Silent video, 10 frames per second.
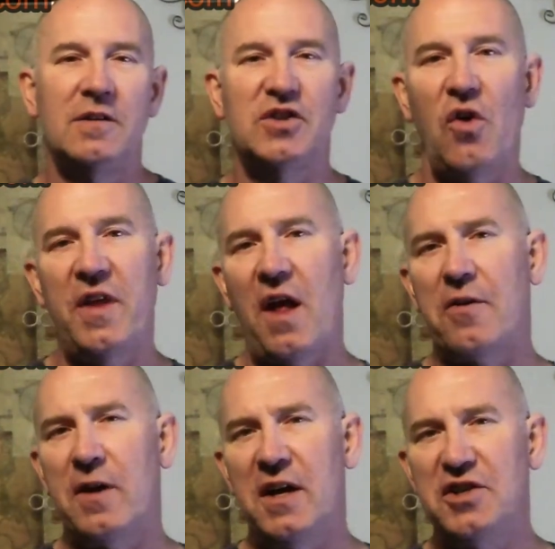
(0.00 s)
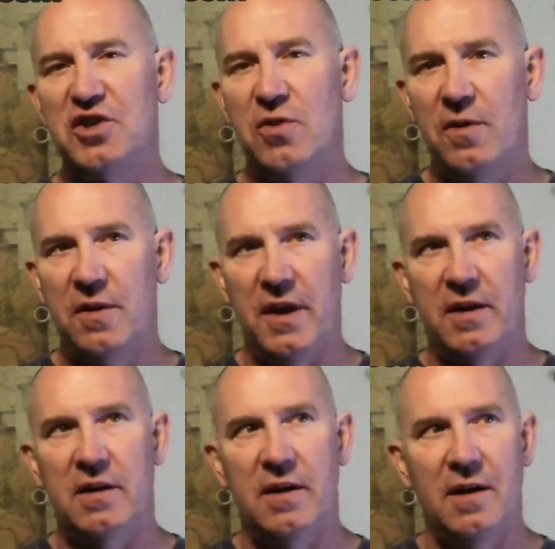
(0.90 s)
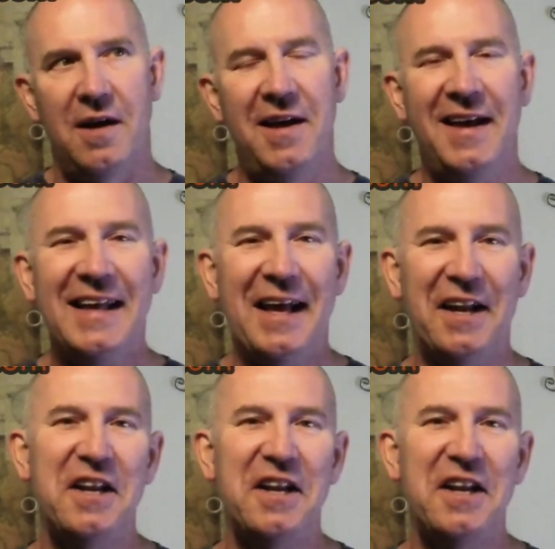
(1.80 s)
So the other issue that I